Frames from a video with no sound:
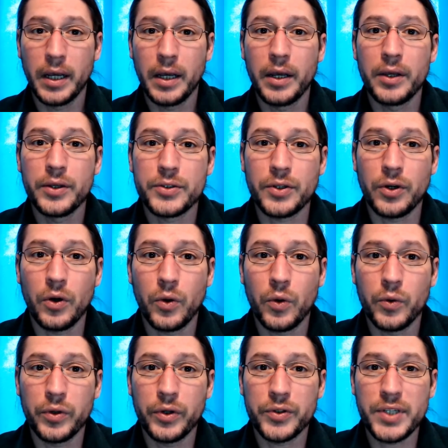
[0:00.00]
So
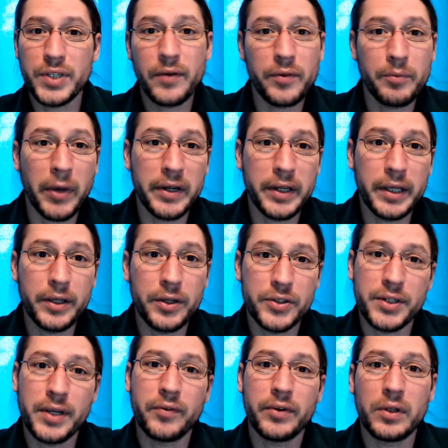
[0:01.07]
you're saving money, you're
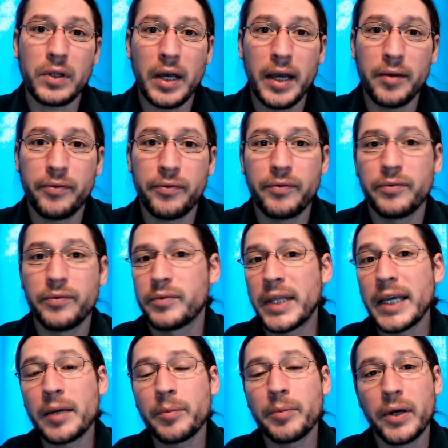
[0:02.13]
saving a life.
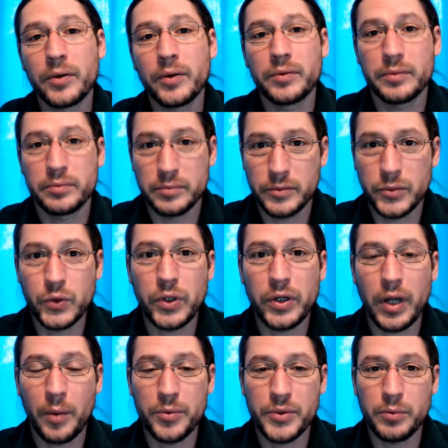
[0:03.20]
Think about doing
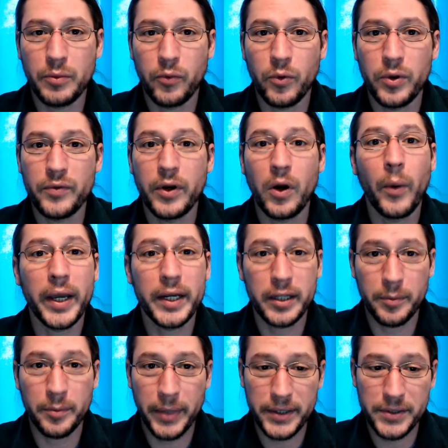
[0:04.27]
adoption before even going into the
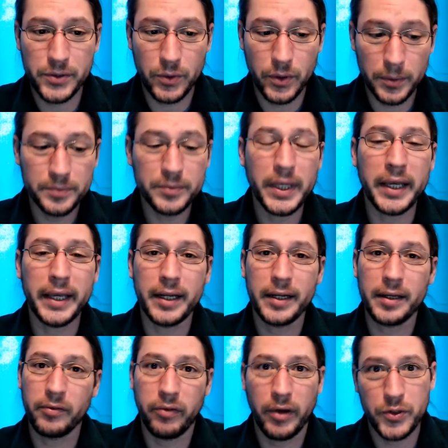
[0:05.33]
pet store and getting a
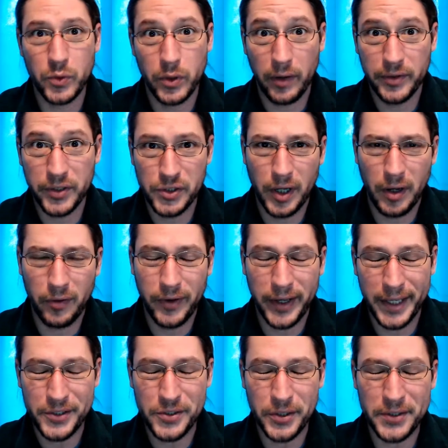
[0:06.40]
fresh one off the shelf, I
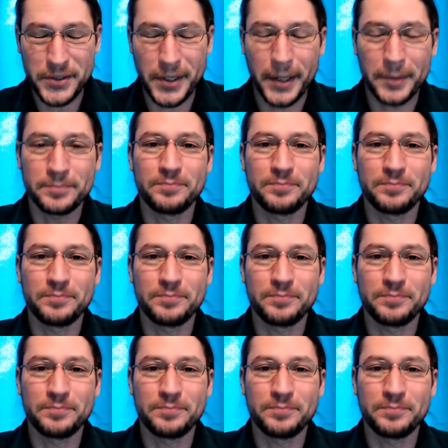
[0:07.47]
guess you could say.